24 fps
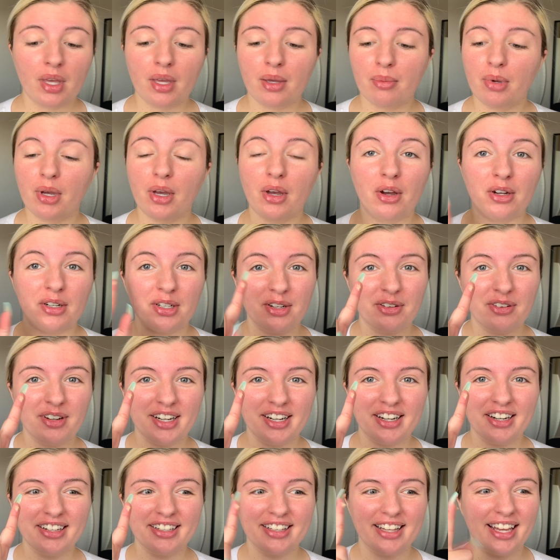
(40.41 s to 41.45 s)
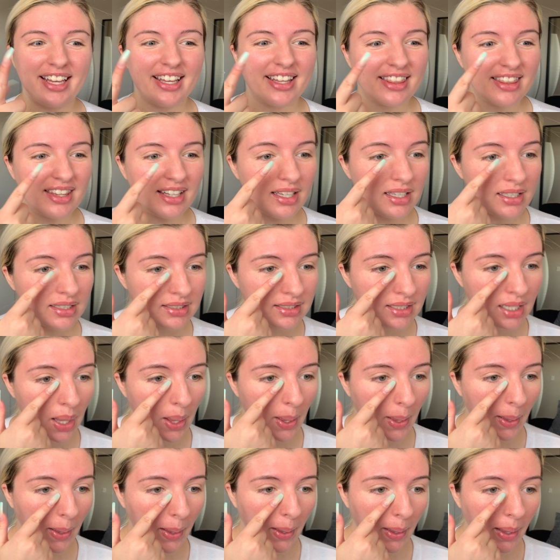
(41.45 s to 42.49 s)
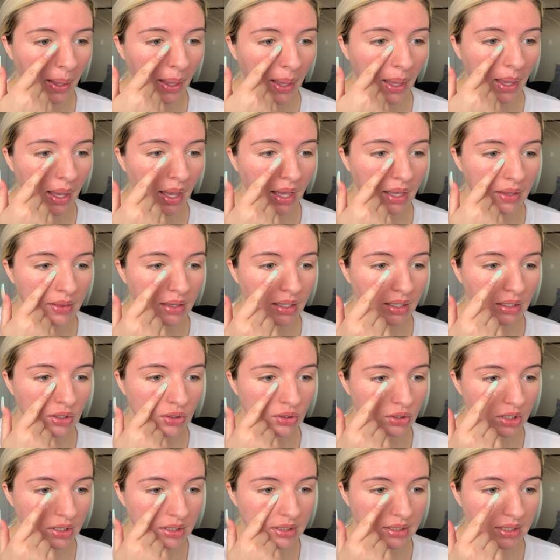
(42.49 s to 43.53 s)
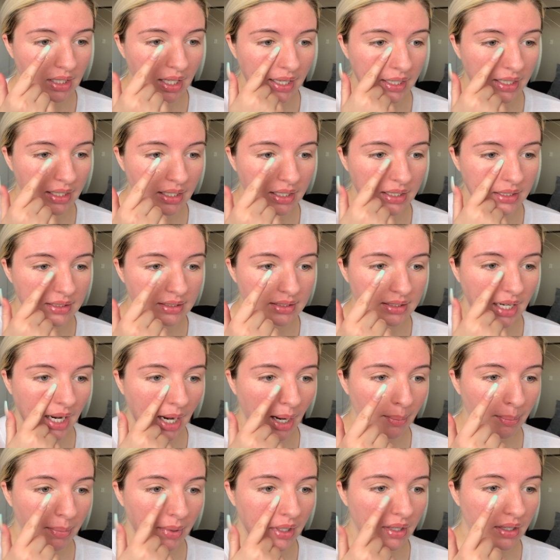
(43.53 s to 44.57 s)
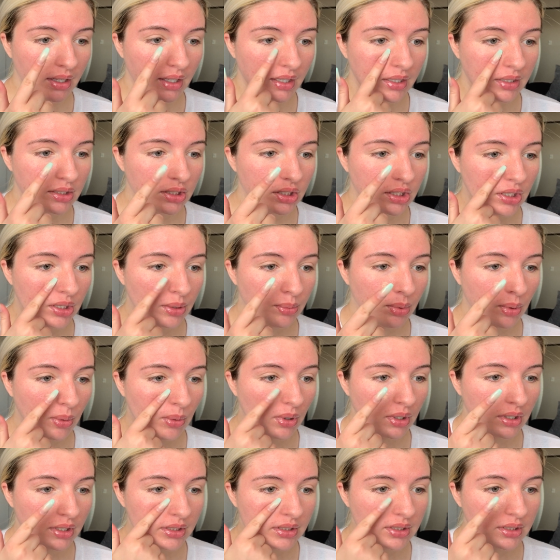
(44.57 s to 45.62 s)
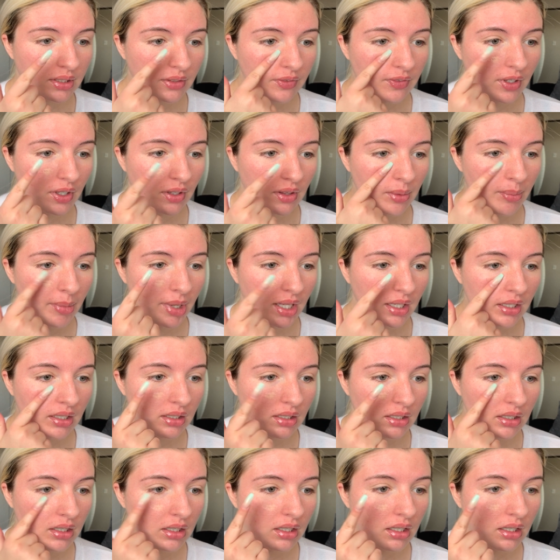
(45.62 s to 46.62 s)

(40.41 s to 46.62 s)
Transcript: Put on your finger like this, and then you just like tap it into your pores to fill them in.